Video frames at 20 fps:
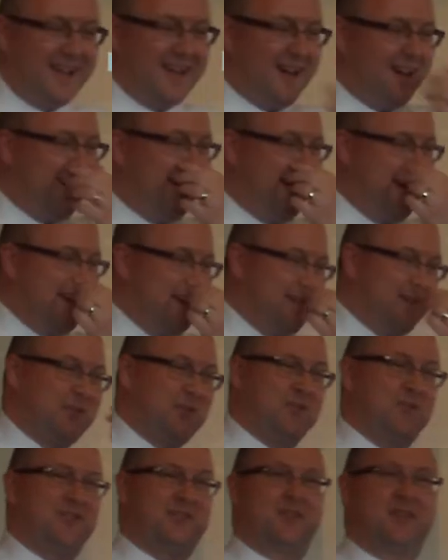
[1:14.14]
All right,
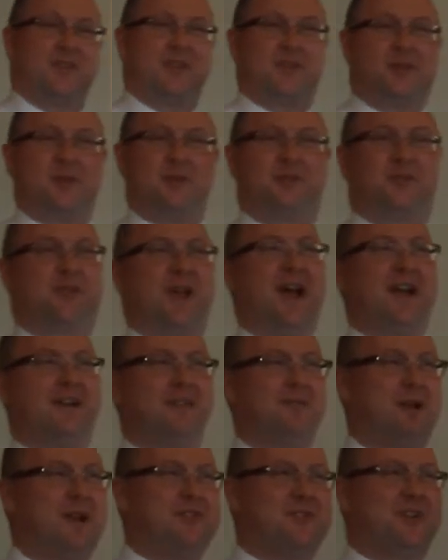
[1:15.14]
this is just so
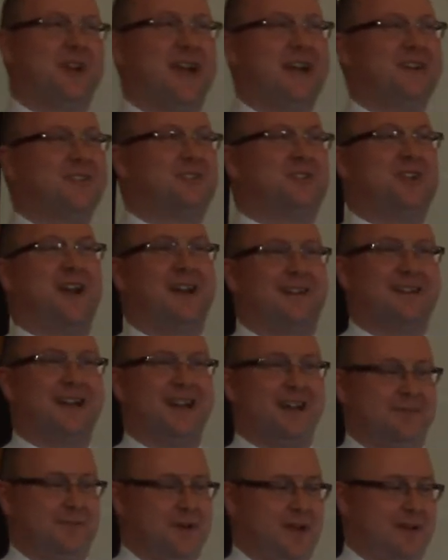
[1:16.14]
shout. Raise your hand and shout it
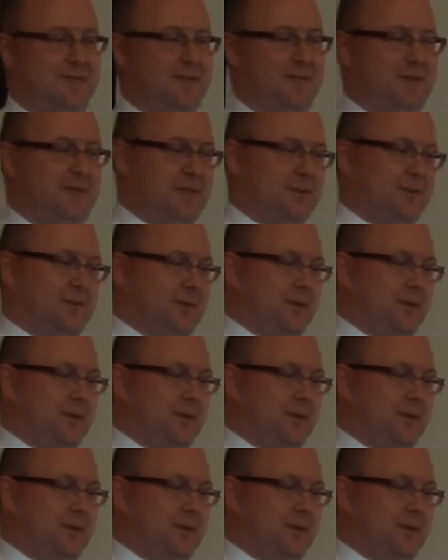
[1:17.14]
out if you haven't done so.